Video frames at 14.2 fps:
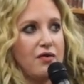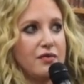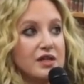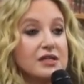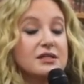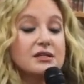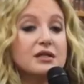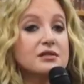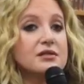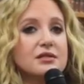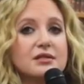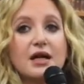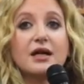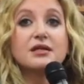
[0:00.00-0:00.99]
these things
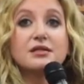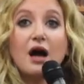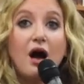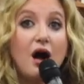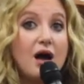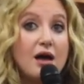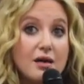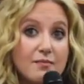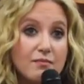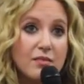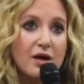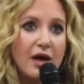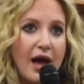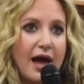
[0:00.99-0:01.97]
that take
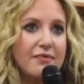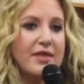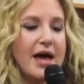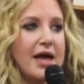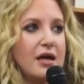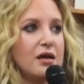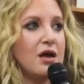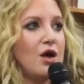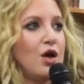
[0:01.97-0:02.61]
time and that